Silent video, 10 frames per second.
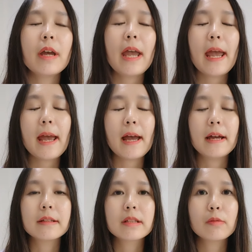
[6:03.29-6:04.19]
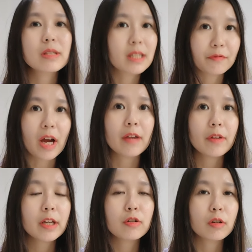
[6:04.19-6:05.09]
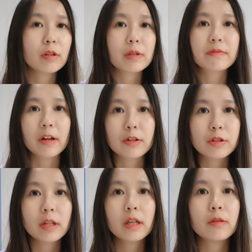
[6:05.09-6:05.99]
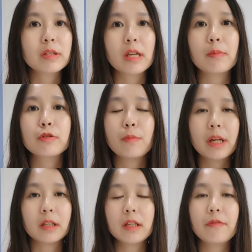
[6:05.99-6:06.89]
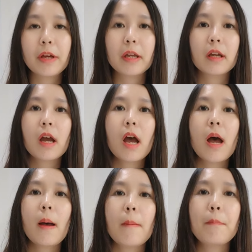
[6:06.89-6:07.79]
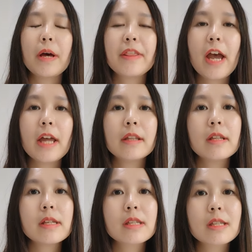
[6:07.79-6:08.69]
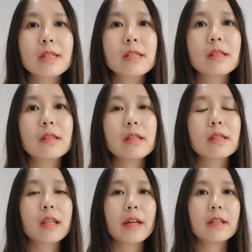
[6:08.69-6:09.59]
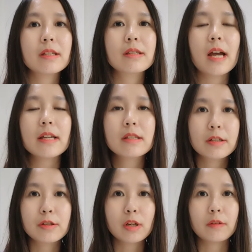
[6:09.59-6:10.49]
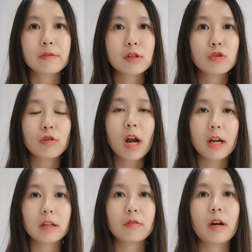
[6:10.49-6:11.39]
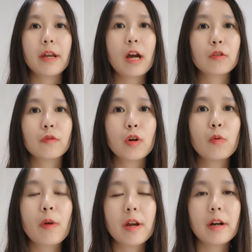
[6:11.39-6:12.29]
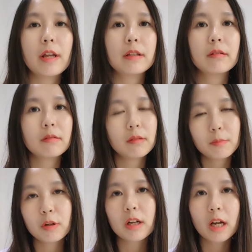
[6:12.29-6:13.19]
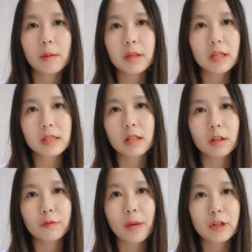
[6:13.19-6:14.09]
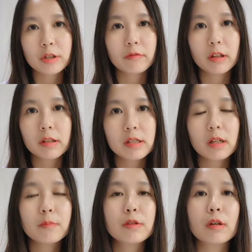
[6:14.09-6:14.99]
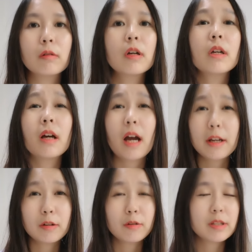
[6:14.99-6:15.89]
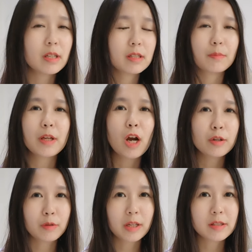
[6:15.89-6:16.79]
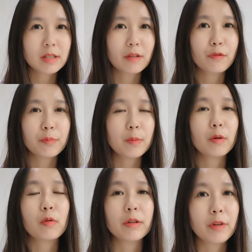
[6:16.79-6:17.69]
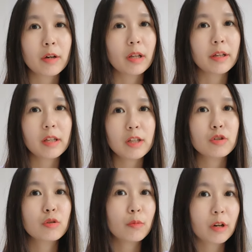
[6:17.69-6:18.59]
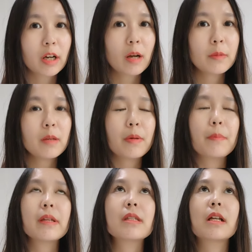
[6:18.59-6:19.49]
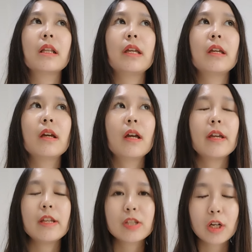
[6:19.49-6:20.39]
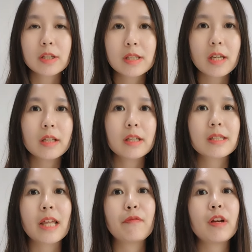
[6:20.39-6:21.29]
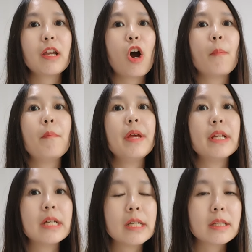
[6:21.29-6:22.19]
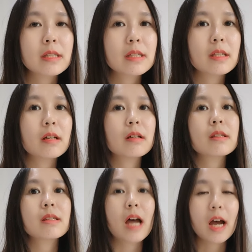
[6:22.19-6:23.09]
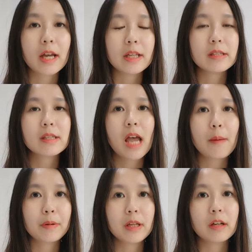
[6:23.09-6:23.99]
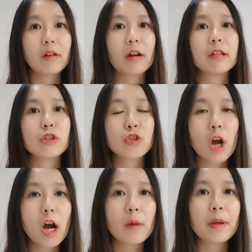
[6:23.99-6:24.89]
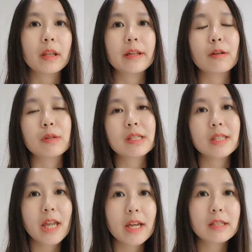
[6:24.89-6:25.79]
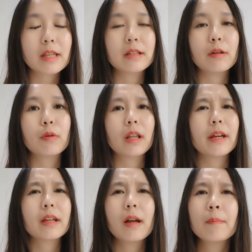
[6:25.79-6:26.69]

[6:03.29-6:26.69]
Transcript: And he was surviving, you know, he was functioning, he was able to make a living. But then this like disaster sort of struck, right, out of nowhere. And Murakami does a lot of magic realism, so I know it's a bit hard to understand for people who are not like into Murakami, but basically he started seeing these like really ominous signs happening around his shop, and like there were snakes and there were like